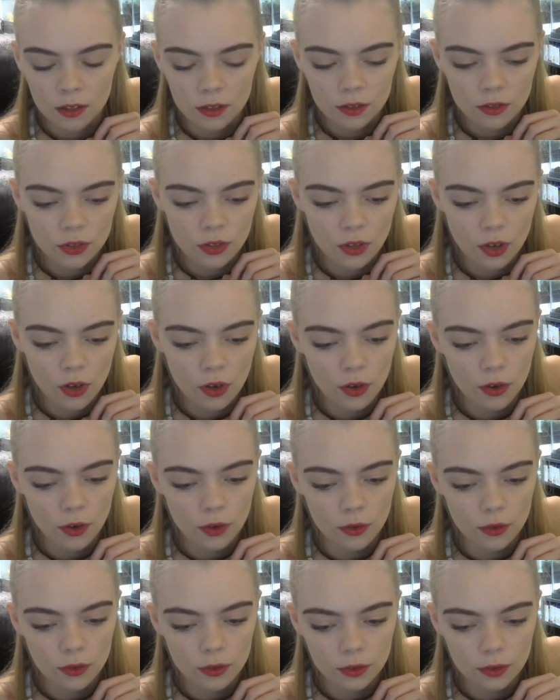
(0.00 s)

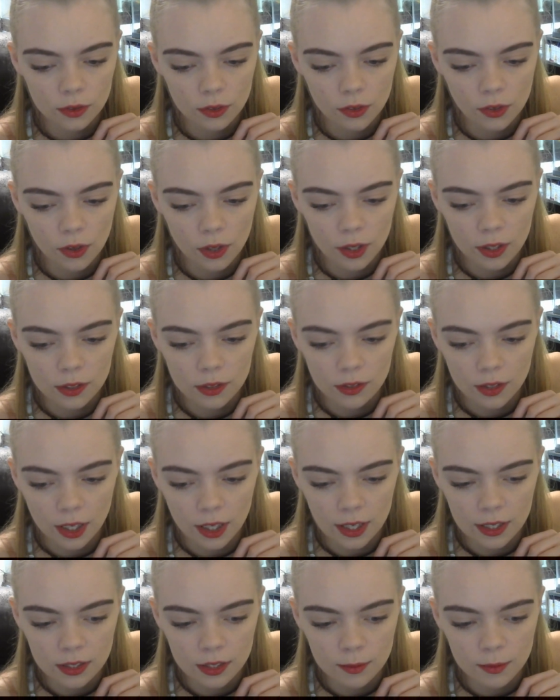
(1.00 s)
So hold on, you
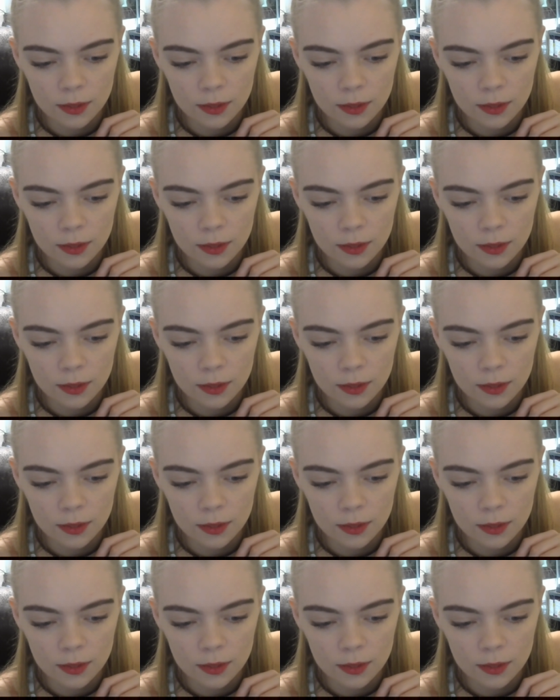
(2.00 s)
guys.